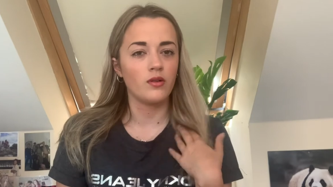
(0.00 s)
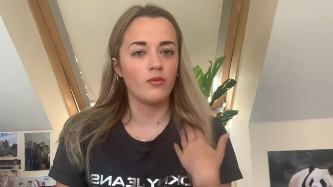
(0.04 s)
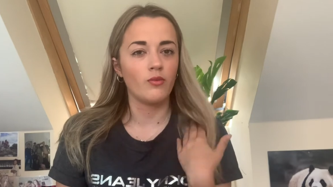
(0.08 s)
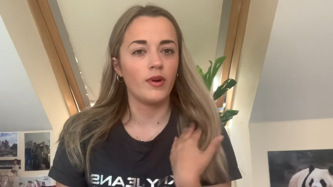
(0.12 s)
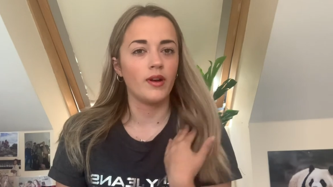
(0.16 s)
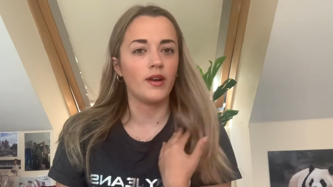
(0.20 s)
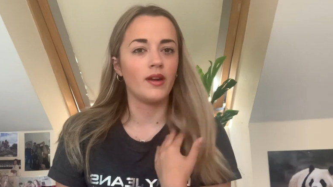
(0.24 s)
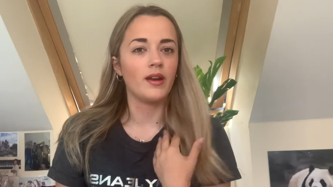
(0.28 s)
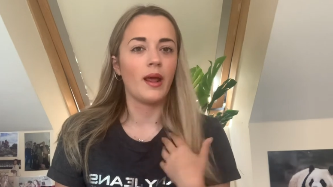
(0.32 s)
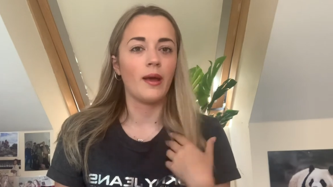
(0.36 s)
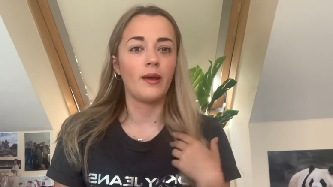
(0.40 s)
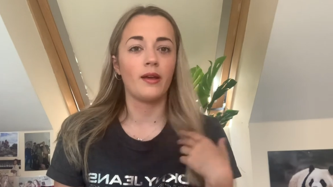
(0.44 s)

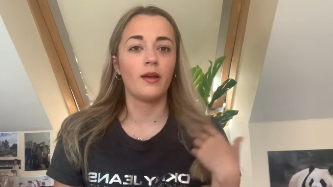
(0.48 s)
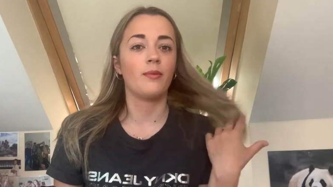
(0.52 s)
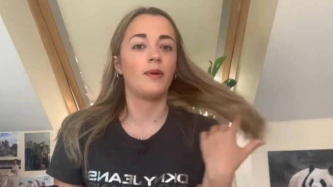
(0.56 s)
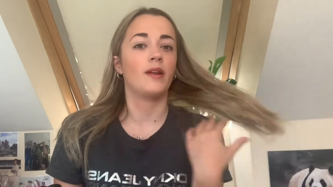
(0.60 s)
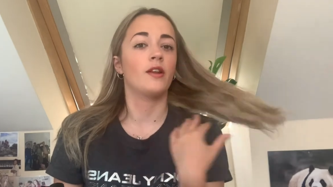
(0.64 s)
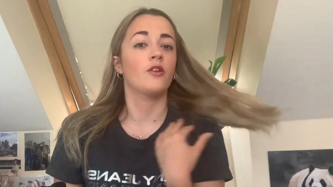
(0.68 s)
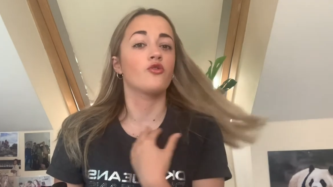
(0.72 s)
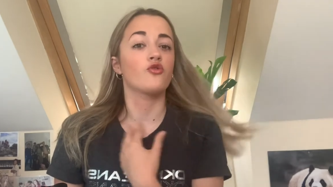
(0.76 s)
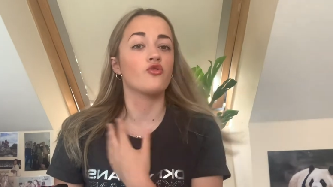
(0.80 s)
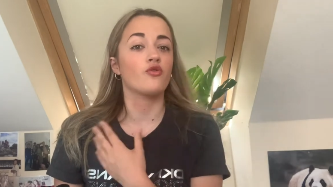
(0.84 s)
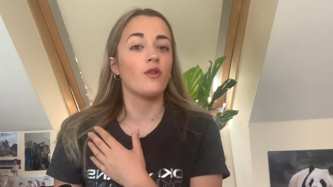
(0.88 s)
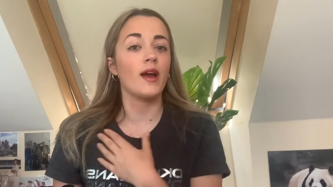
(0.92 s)
when like I'm in
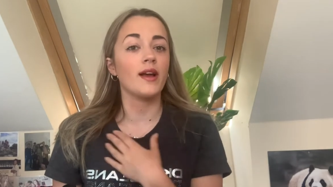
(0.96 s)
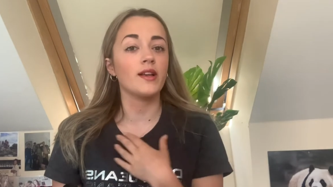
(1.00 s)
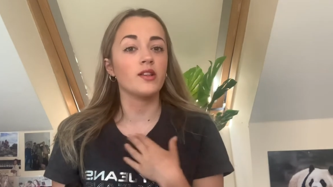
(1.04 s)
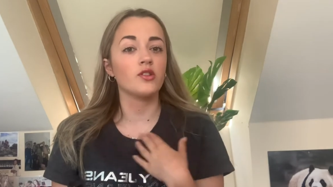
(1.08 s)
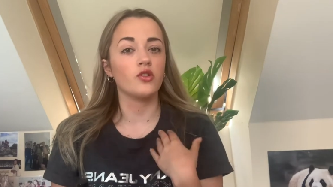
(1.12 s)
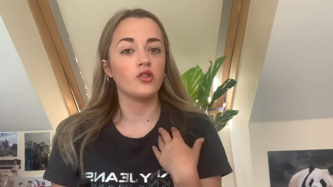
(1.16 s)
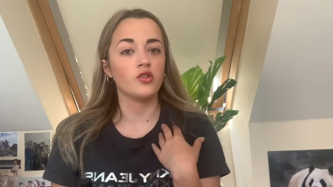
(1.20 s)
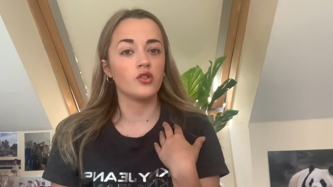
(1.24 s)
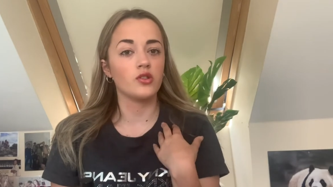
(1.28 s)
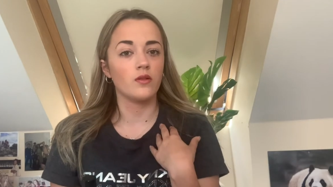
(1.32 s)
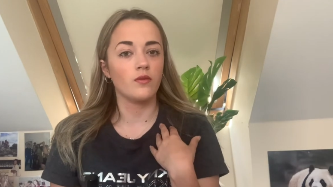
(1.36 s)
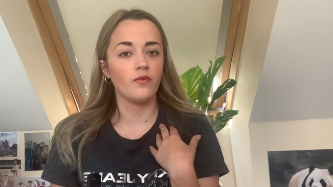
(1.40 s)
a dress
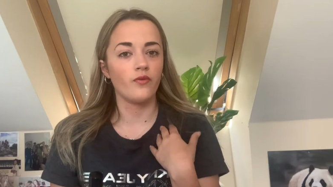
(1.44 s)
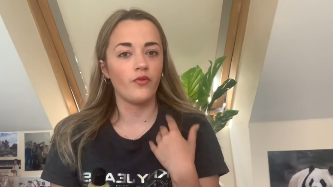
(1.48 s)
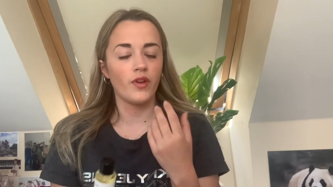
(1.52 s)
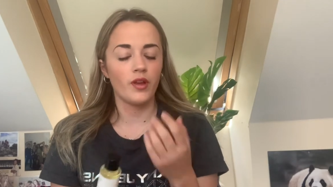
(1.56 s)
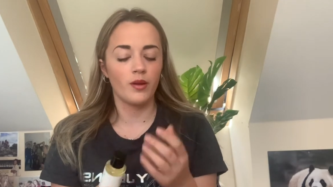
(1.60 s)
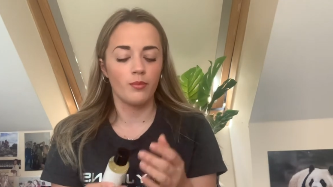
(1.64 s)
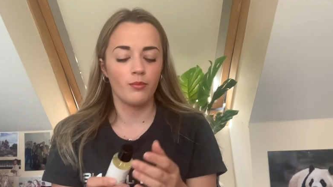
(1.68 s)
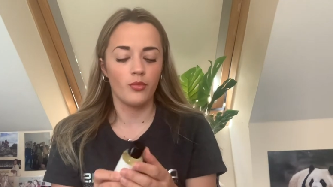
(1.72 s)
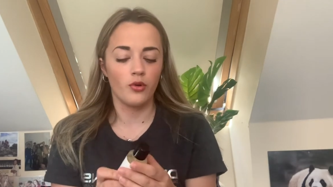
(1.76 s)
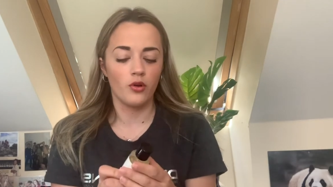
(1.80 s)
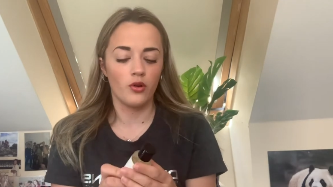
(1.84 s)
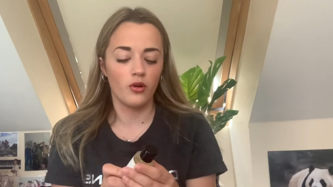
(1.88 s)
or
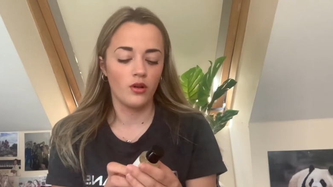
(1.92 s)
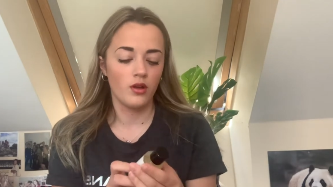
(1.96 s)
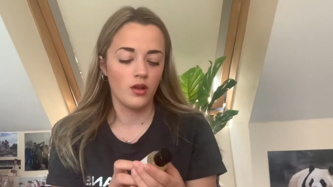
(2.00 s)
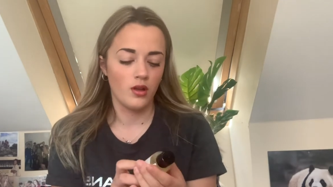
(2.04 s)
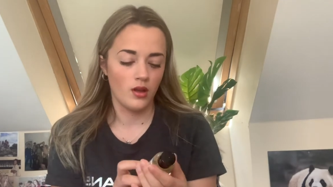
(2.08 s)
something, but